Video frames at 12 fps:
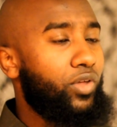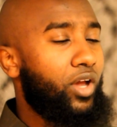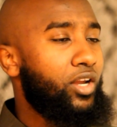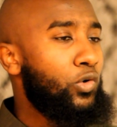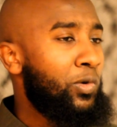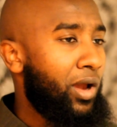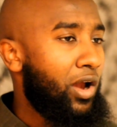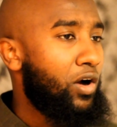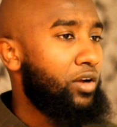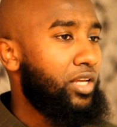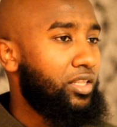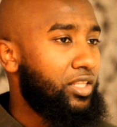I knew in my
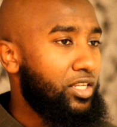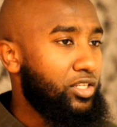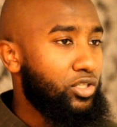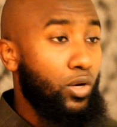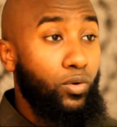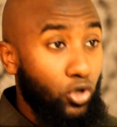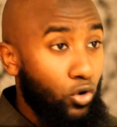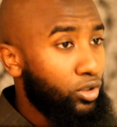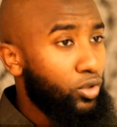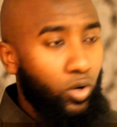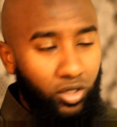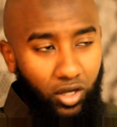heart that this, there was
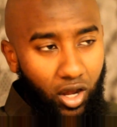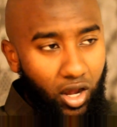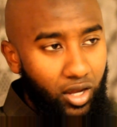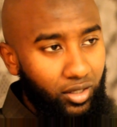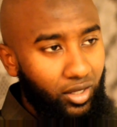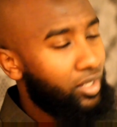only one God